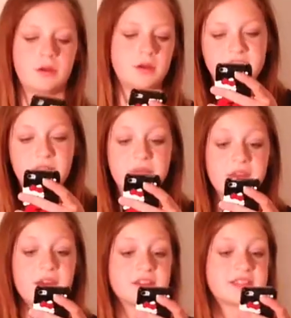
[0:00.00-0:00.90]

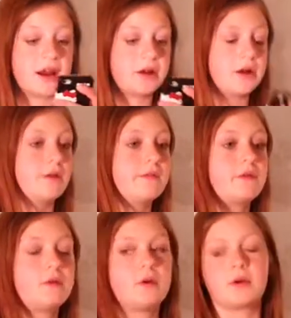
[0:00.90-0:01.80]
Something you're scared of.
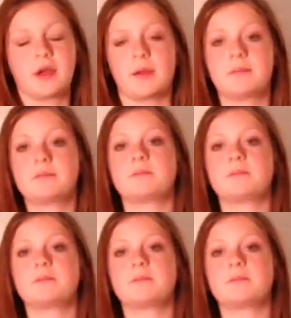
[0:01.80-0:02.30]
Okay.